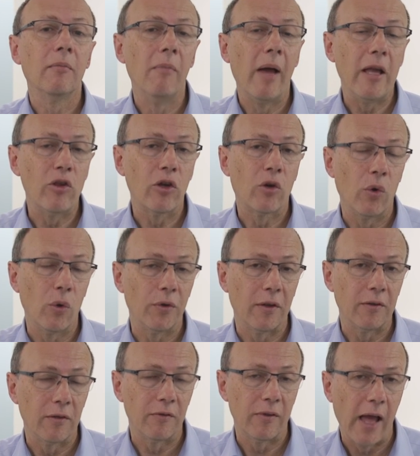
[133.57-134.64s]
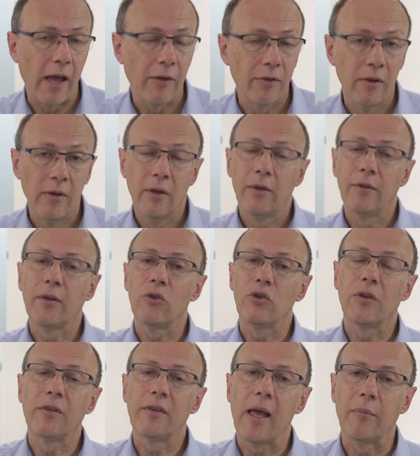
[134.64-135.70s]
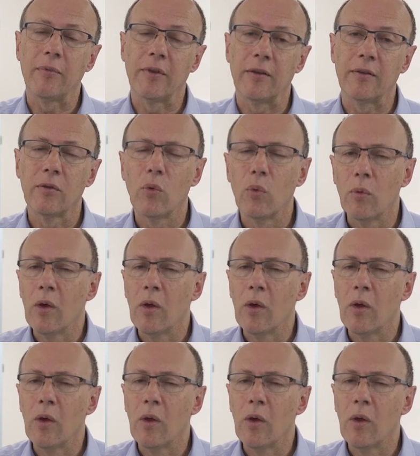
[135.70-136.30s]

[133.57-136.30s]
major causes of death, such as sepsis,